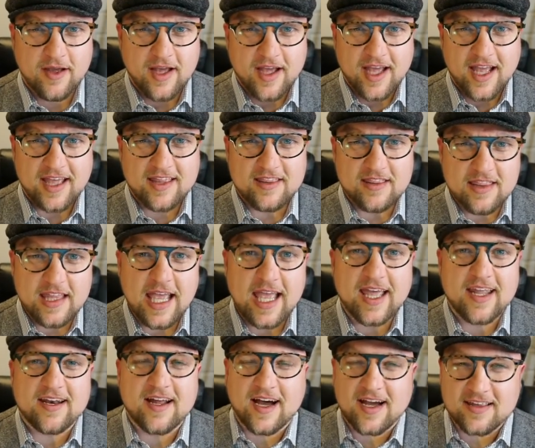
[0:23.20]
And
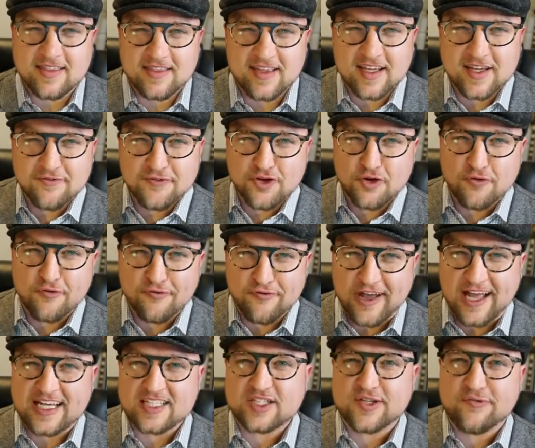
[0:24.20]
then I think if you
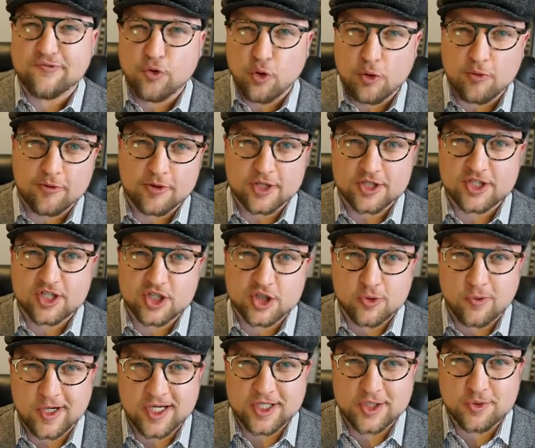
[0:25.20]
fast forward to
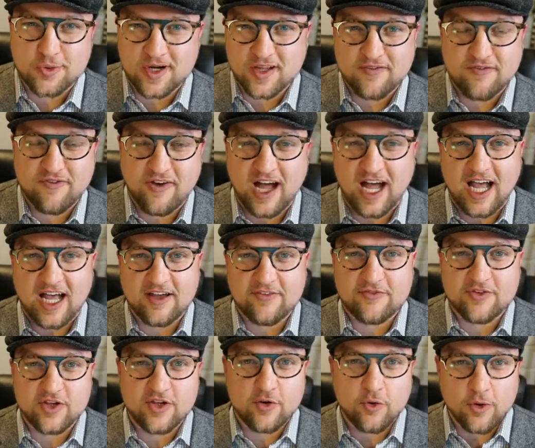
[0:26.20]
2025,
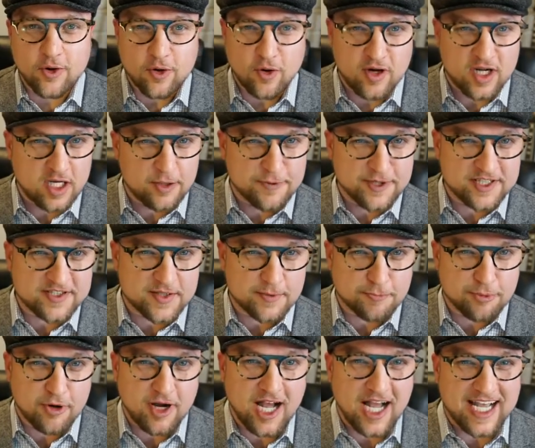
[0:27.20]
you're going to be
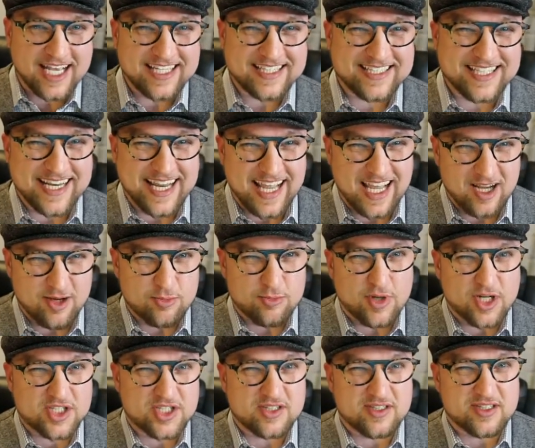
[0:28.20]
surprised at how
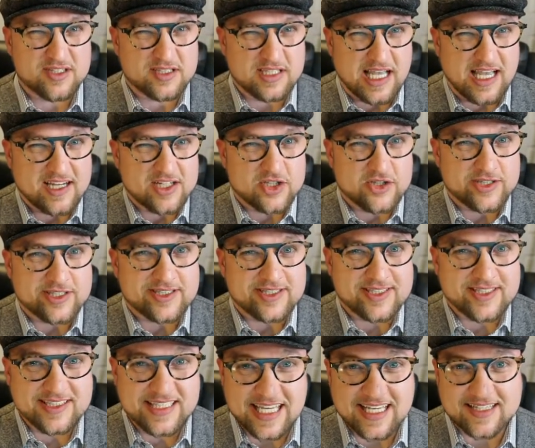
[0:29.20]
much of this actually
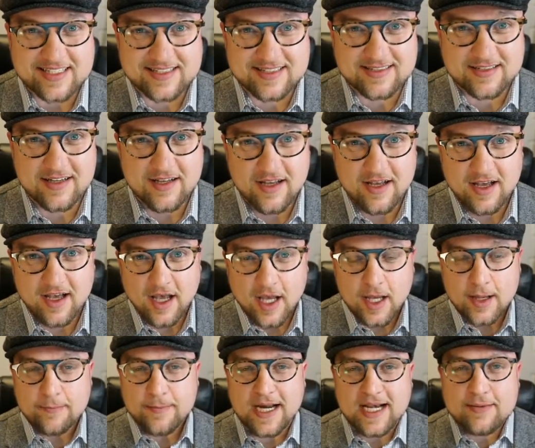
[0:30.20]
sticks.
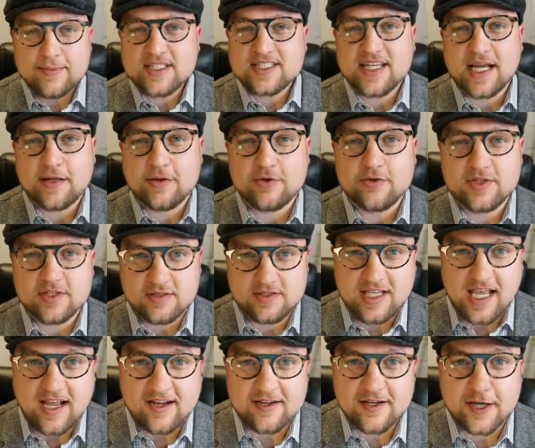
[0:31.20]
My name is Taylor. This is
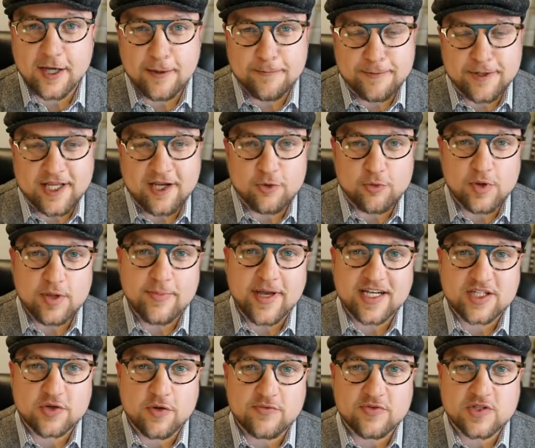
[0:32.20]
Hack & Company at
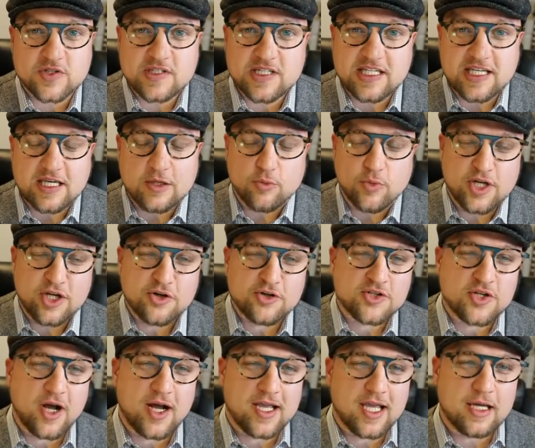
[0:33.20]
RE/MAX River City. And when you're
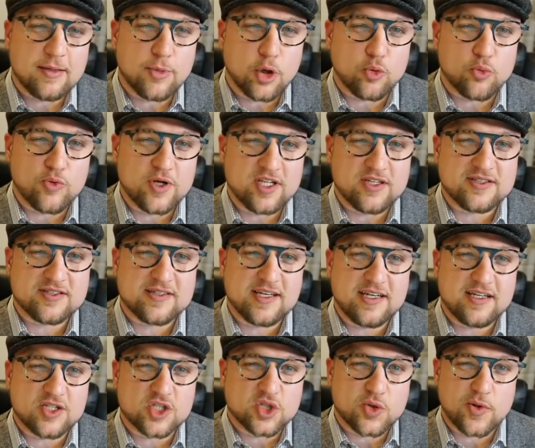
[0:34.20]
talking about real
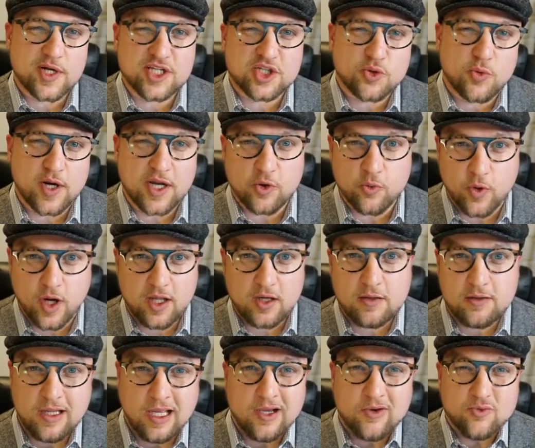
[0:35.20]
estate in 2021,
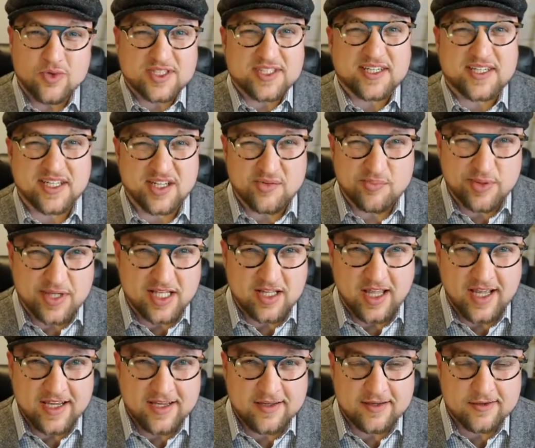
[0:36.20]
what's it going to be
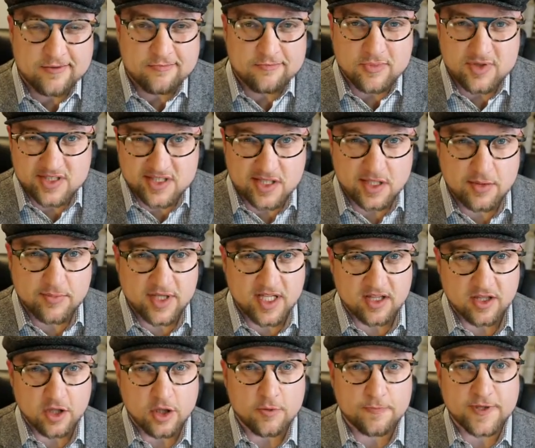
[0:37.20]
like? Well, it's going to be a
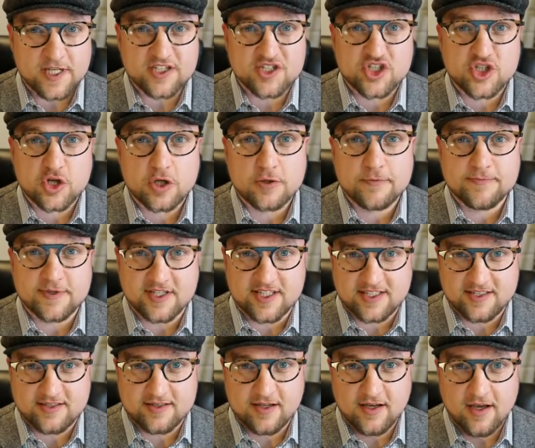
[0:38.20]
little bit
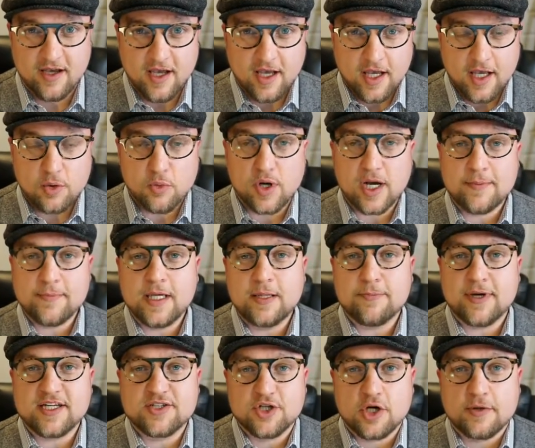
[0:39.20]
turbulent. And what I mean
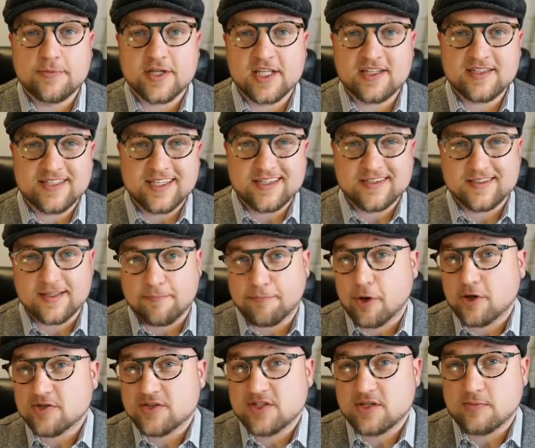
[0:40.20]
by turbulent is that
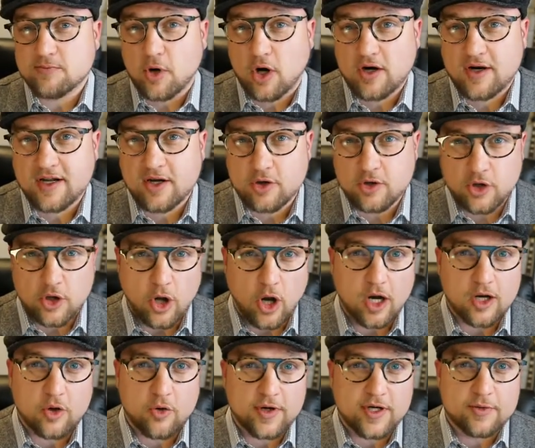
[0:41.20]
parts of the market are
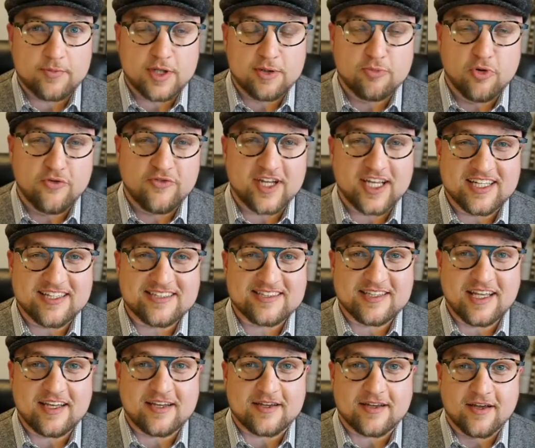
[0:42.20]
not going to be moving in
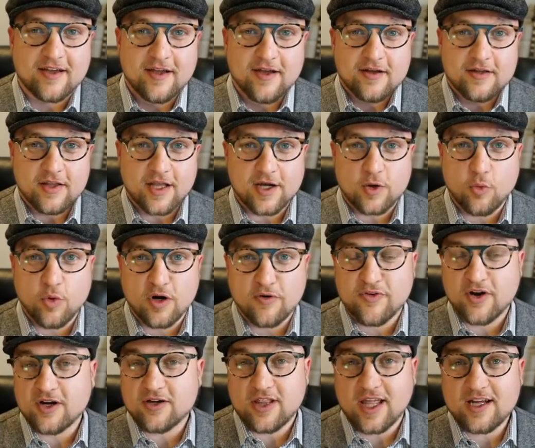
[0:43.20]
sync. Like, we're
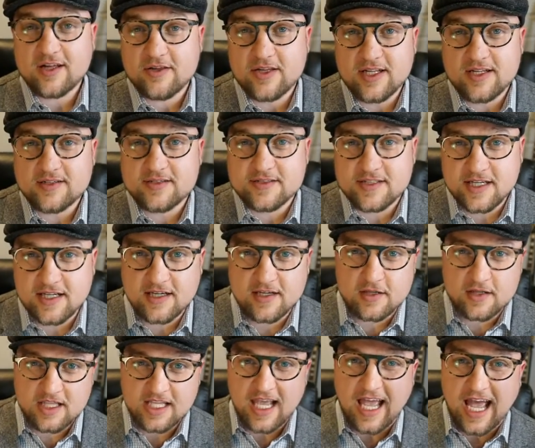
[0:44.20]
very likely to see
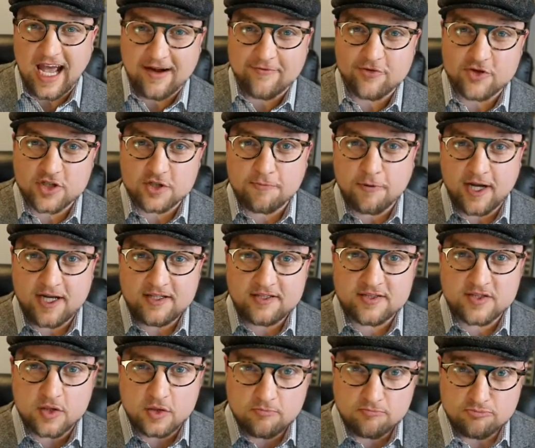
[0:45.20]
the average
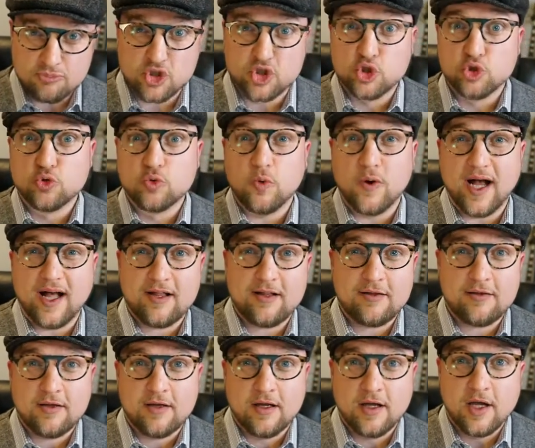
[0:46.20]
price do
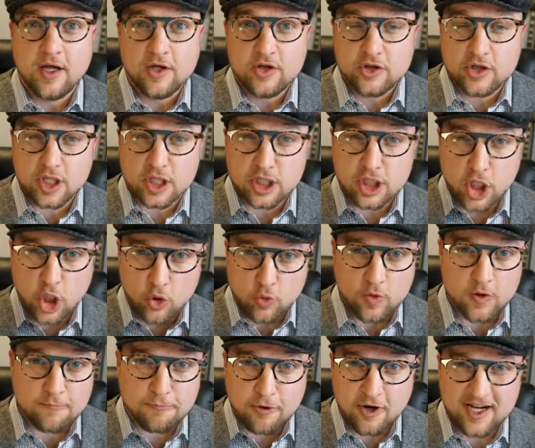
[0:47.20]
well, the
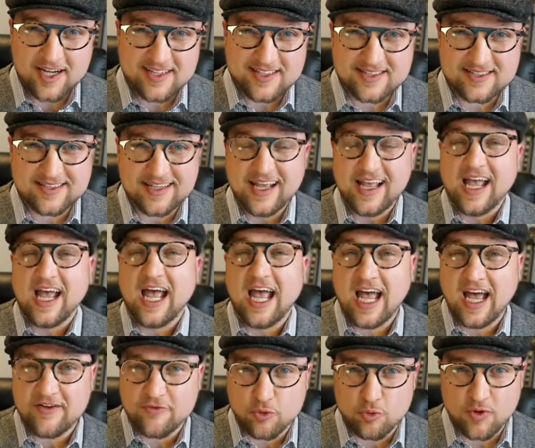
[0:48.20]
lower price
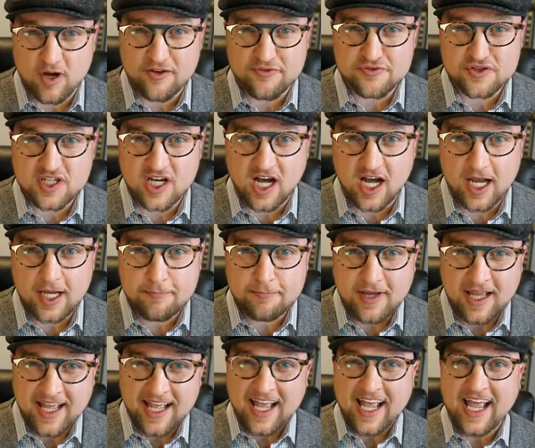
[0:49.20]
have a rough time,
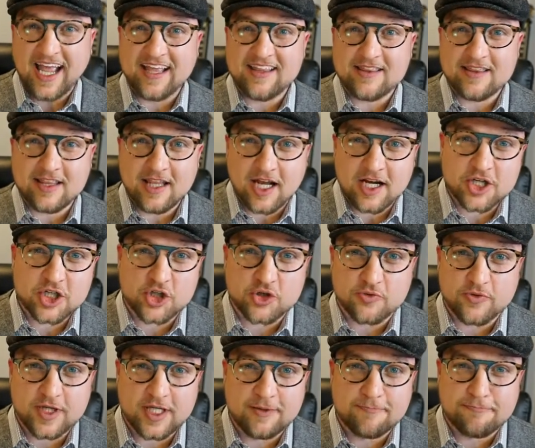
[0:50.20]
and
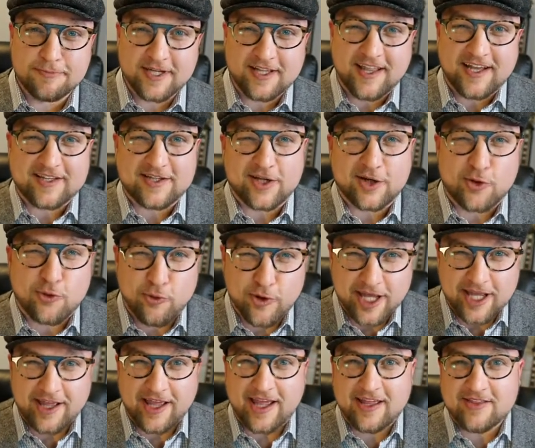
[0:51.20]
luxury be like the
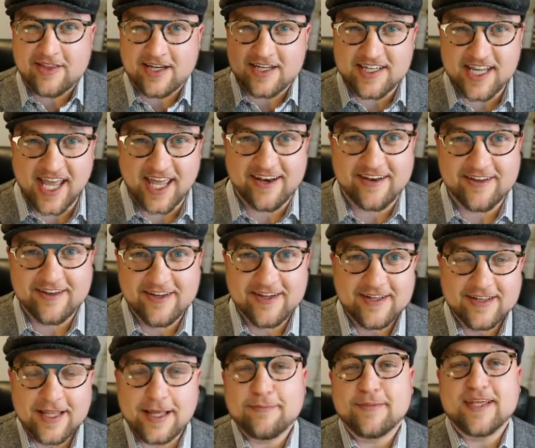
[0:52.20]
quick and the dead.
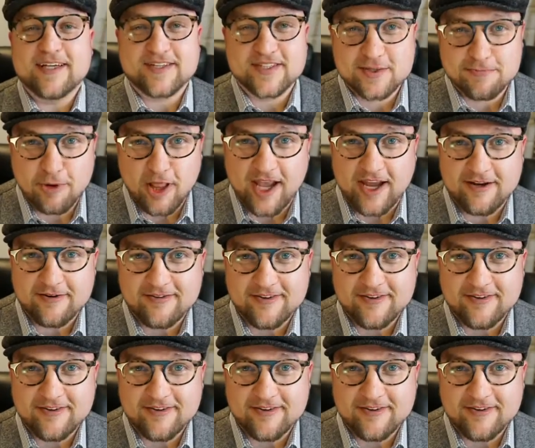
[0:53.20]
Let me explain.